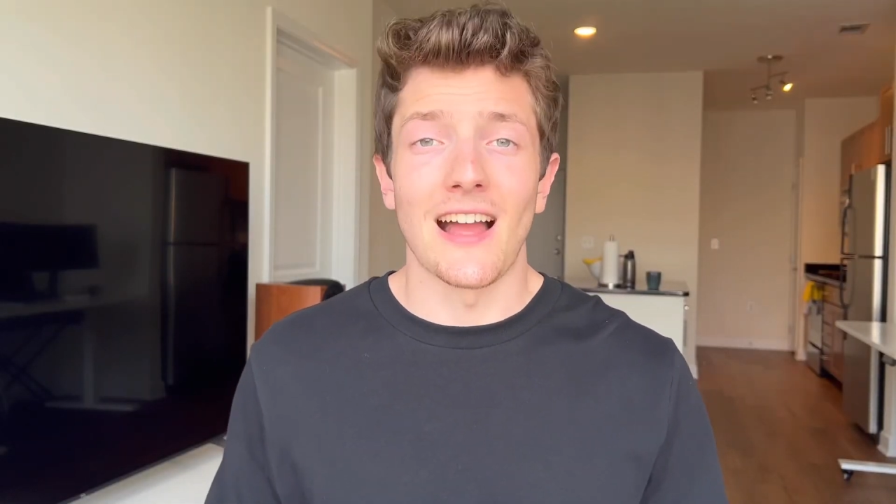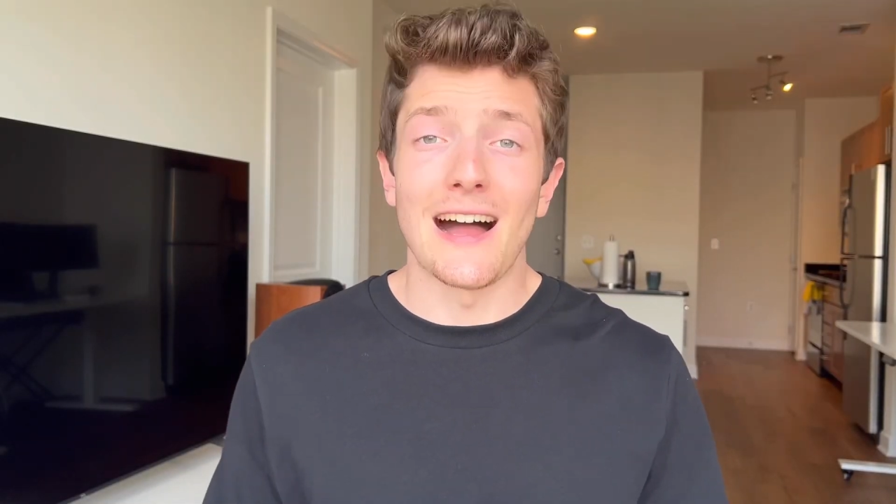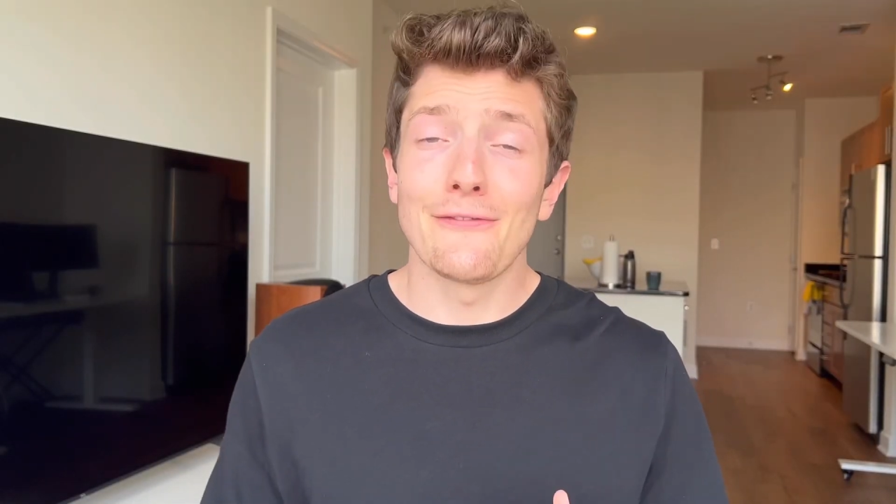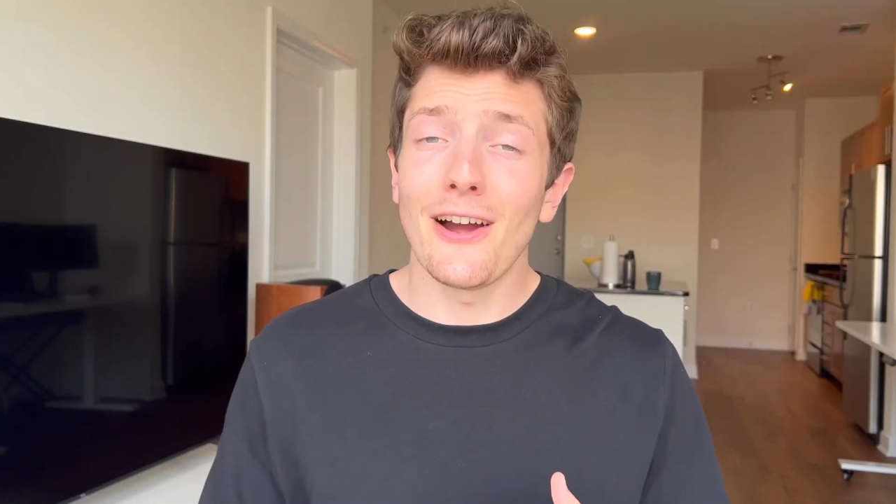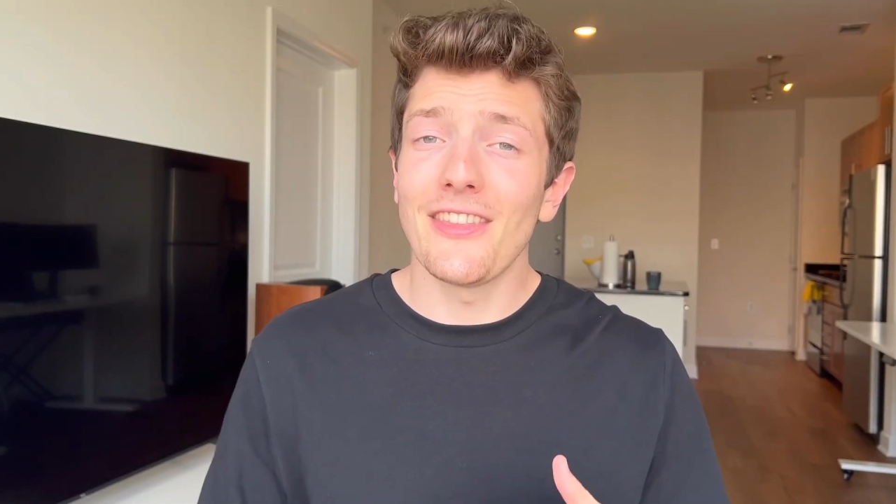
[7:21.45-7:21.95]

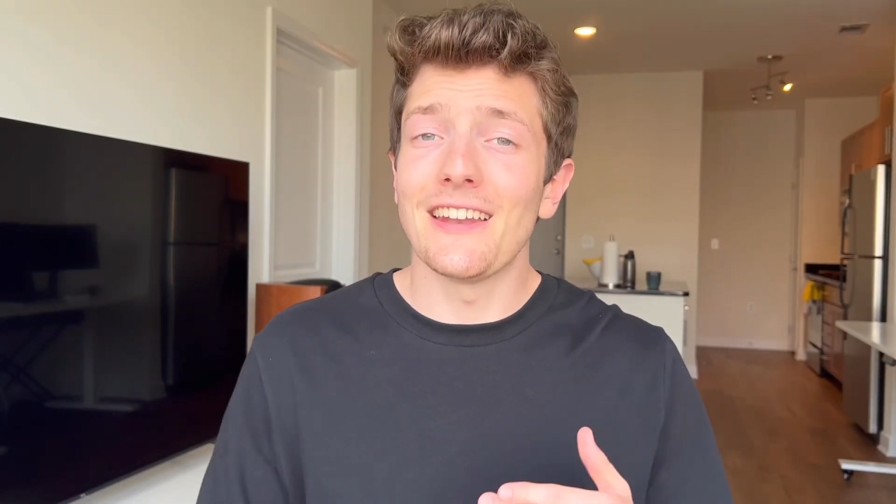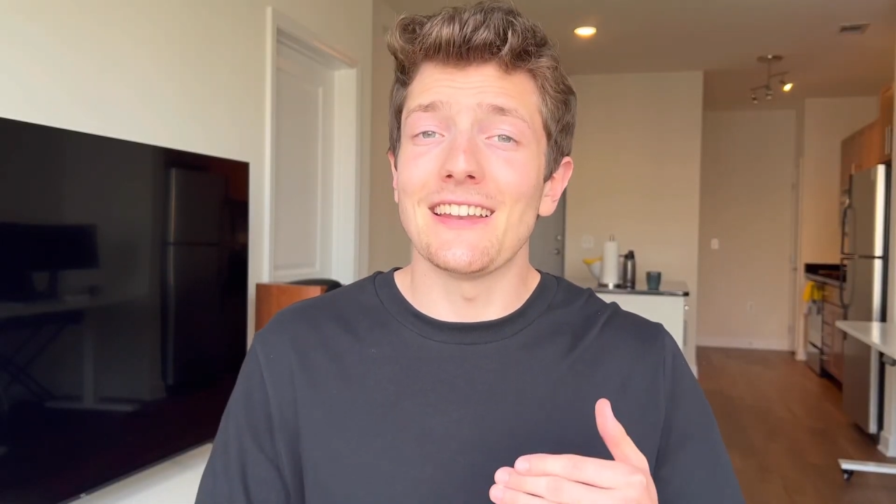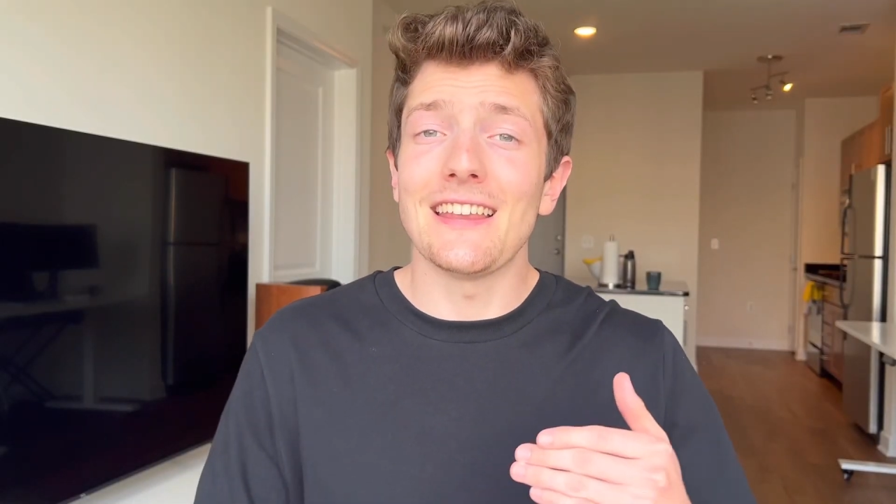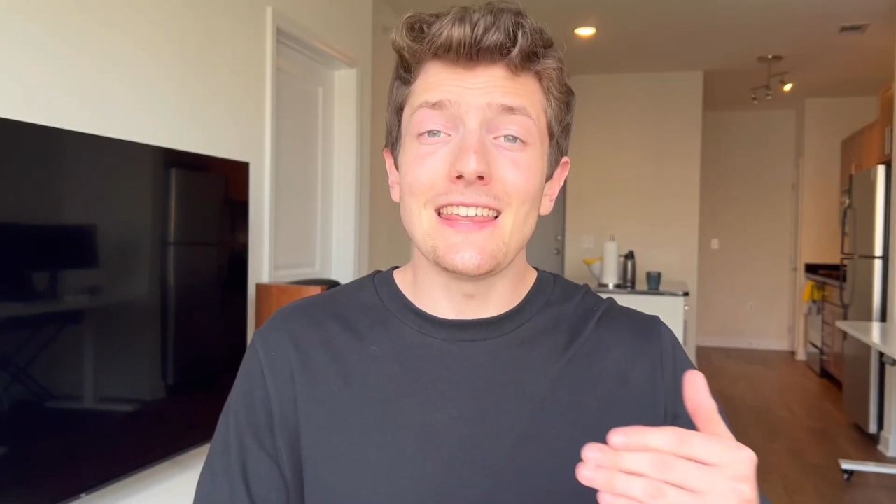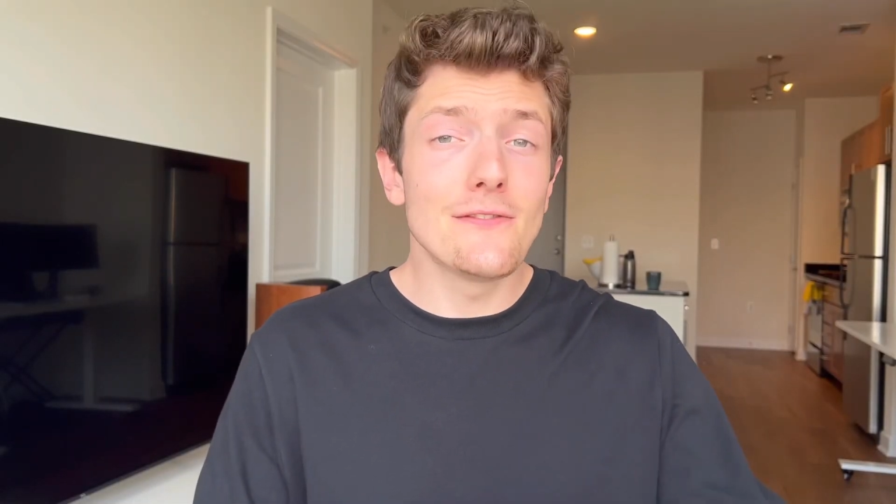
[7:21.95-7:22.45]
I find that it
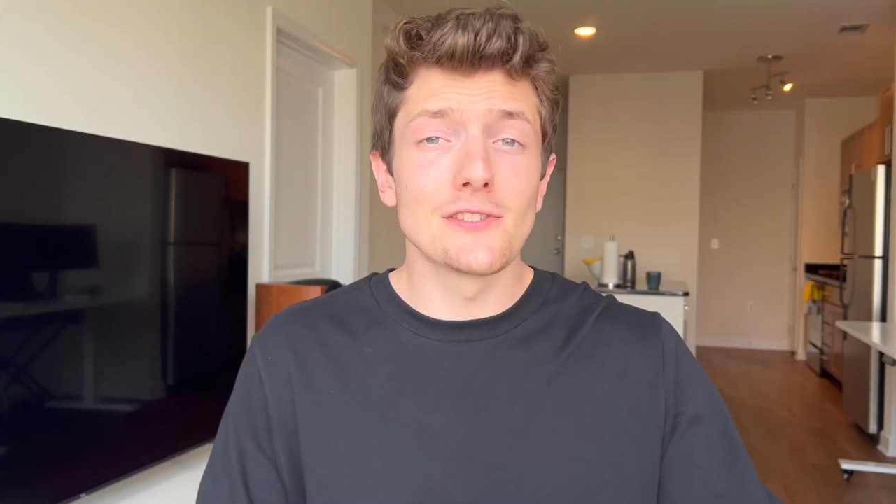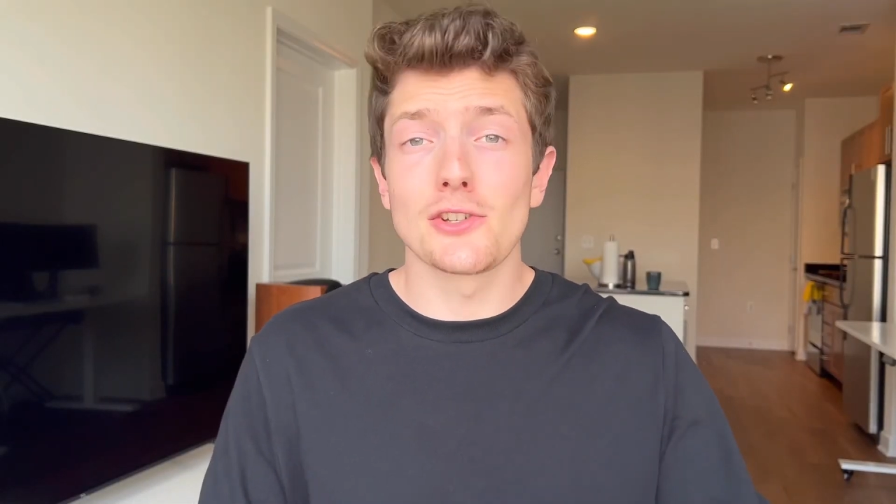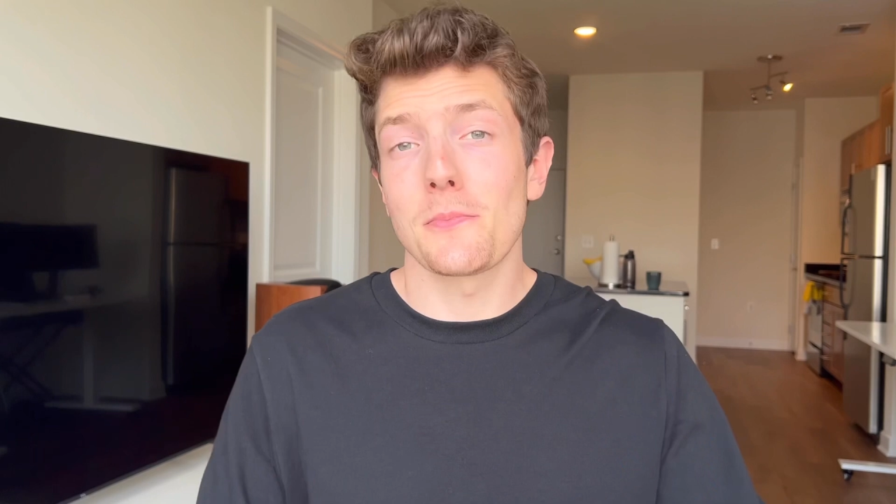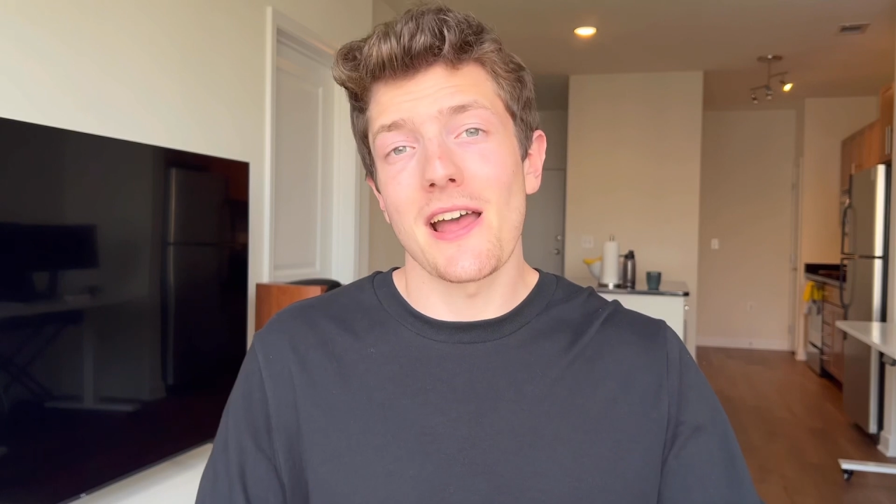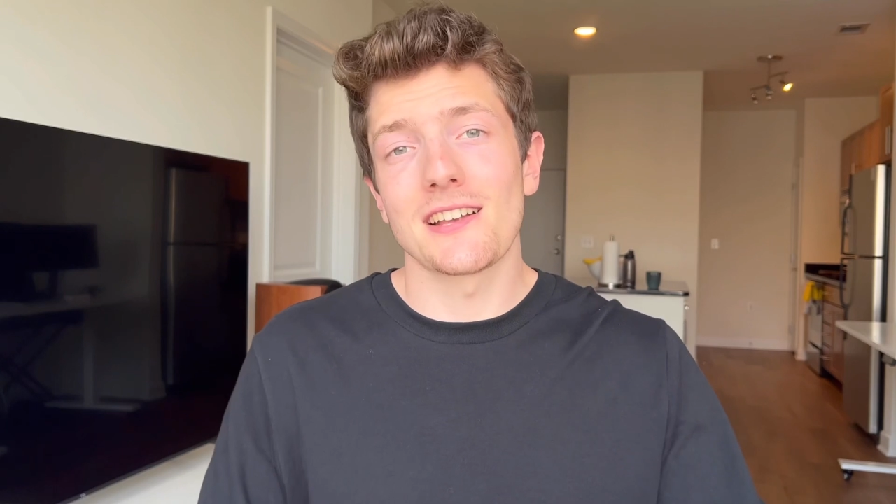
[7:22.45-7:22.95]
even
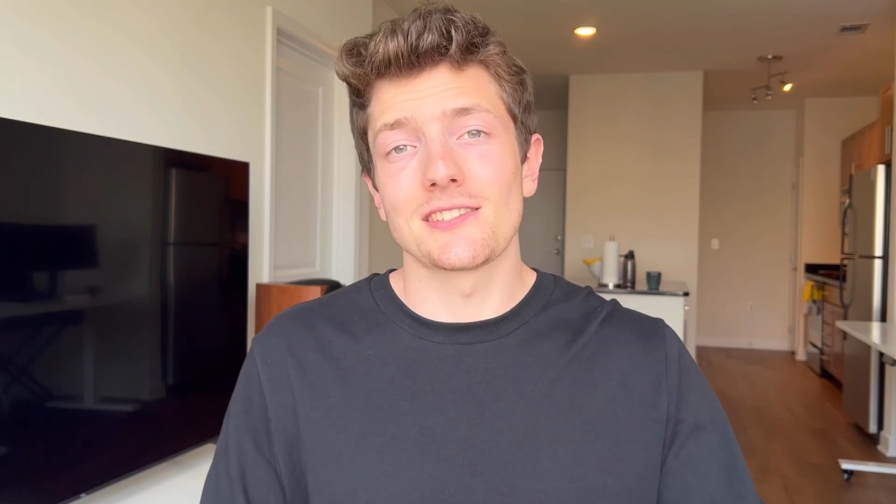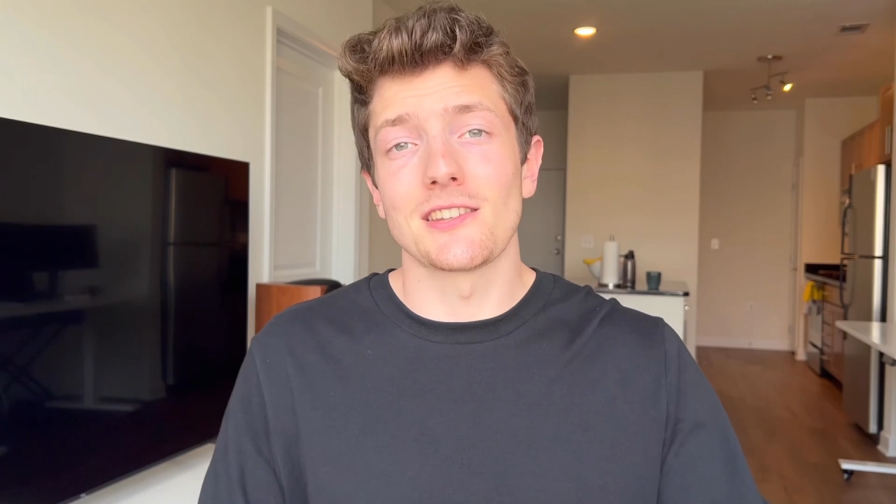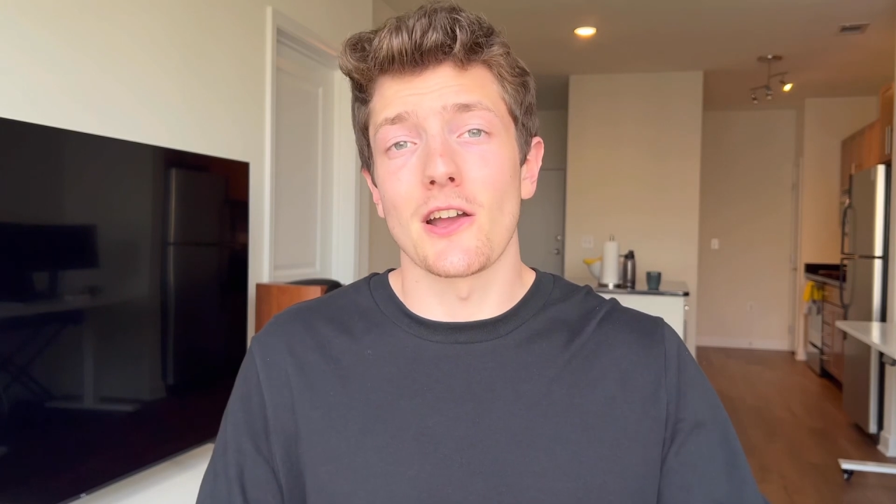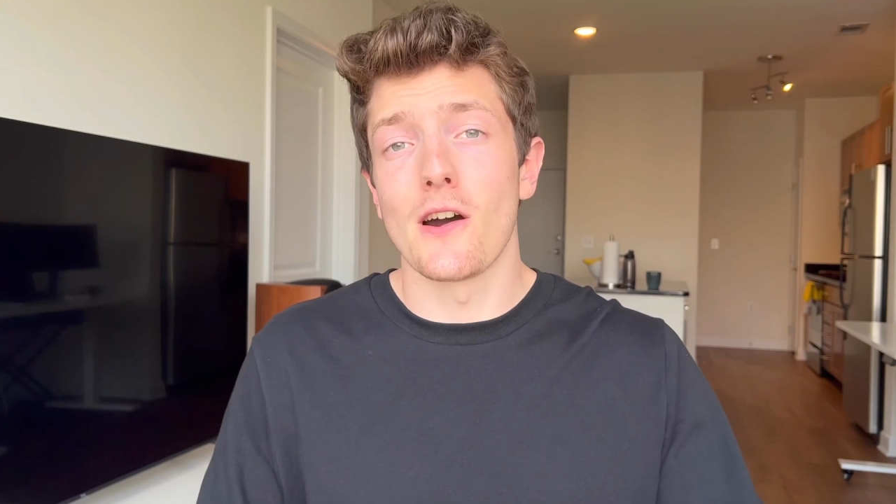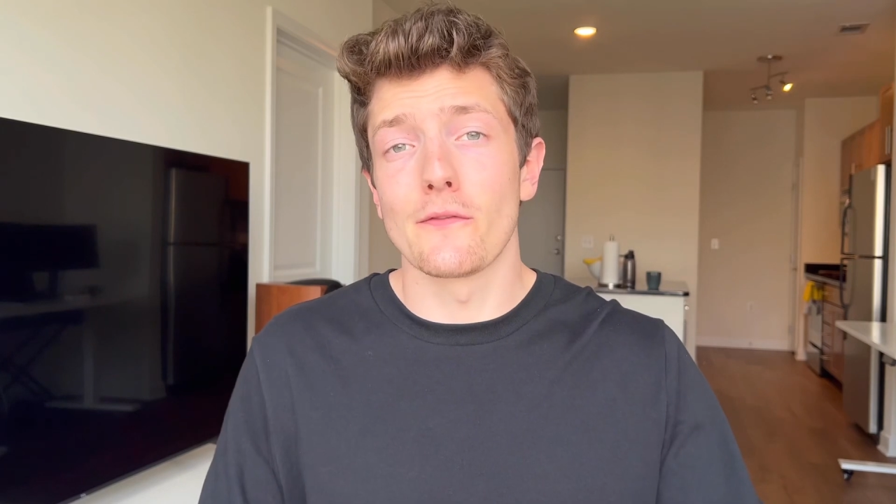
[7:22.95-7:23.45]
surpasses
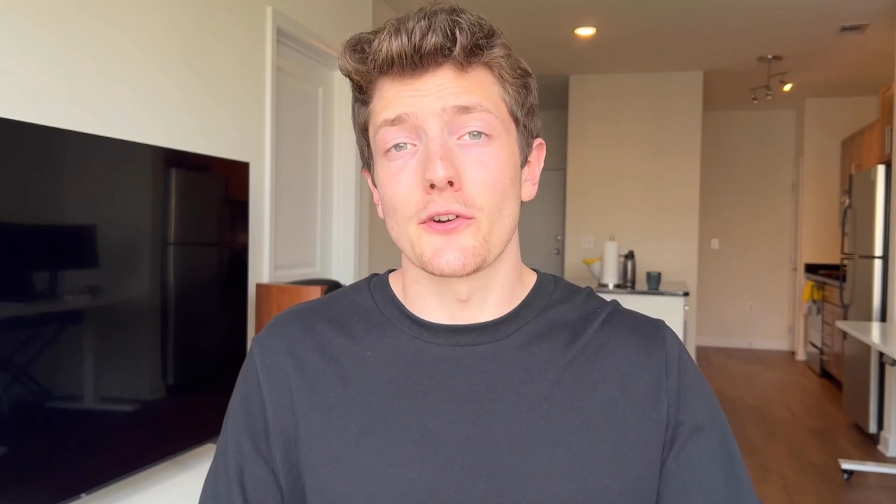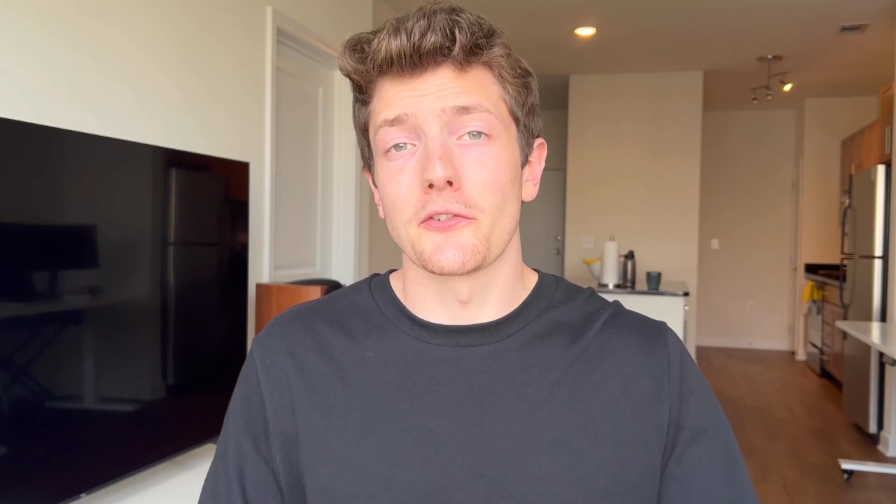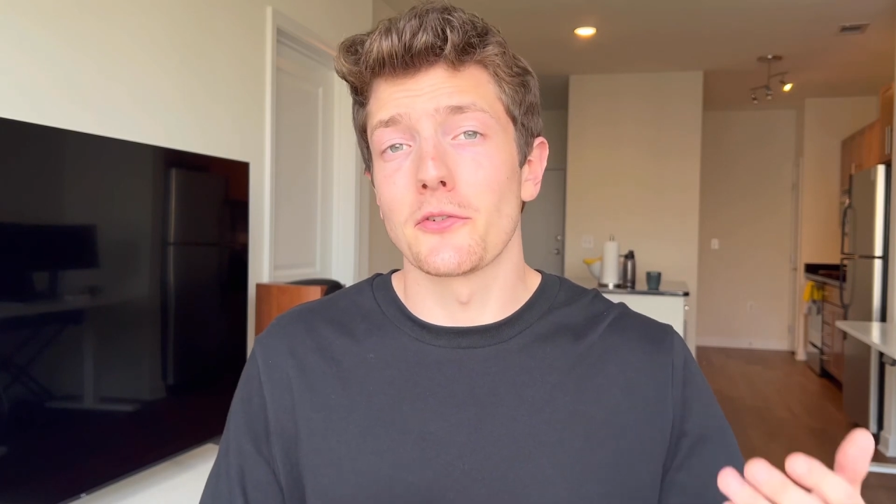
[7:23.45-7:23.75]
the comfort